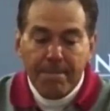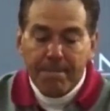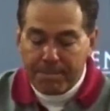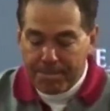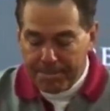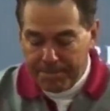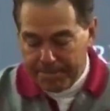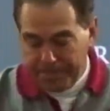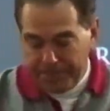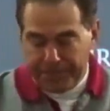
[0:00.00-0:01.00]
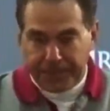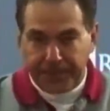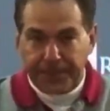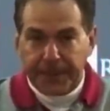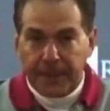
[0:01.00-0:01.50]
excuse me, Michael
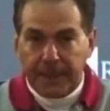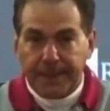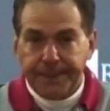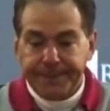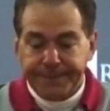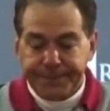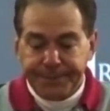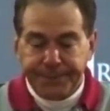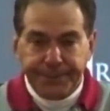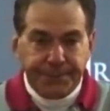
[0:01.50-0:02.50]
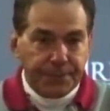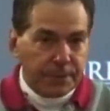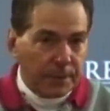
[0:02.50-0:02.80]
Casagrande first. Michael, go ahead.